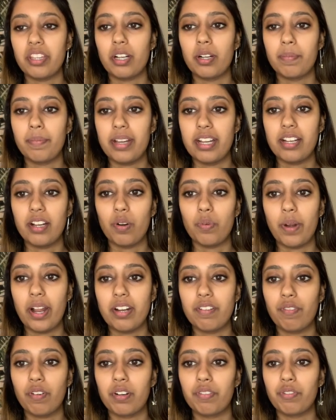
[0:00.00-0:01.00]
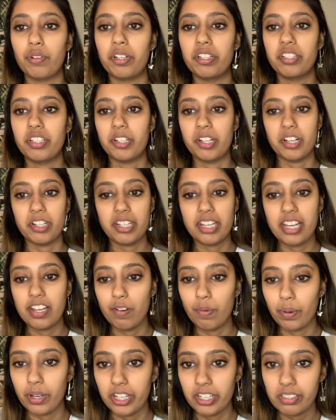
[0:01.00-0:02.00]
they're being ranked for certain
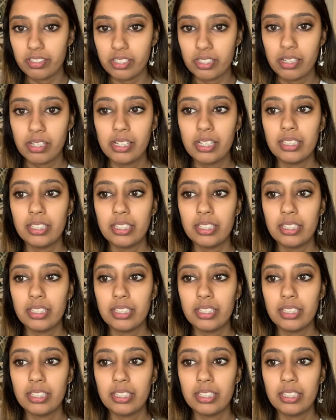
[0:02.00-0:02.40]
keywords.